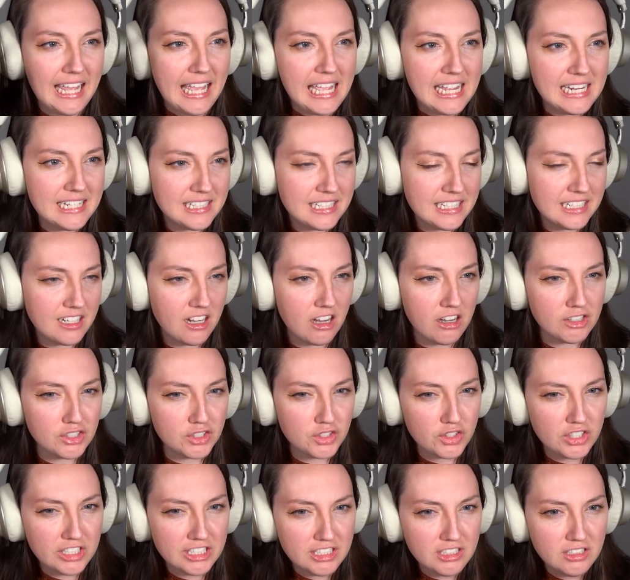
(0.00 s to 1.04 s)

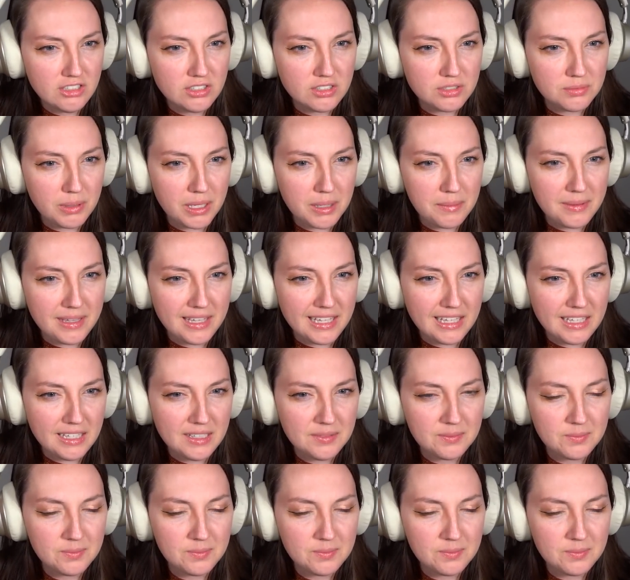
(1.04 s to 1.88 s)
1800s, maybe?